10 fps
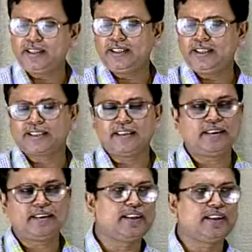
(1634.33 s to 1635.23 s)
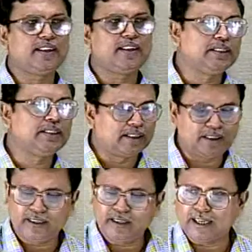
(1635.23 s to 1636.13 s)
degree centigrade heat will be
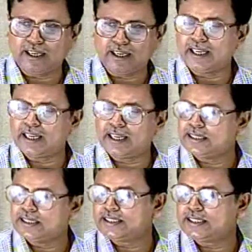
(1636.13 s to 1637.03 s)
generated and the energy is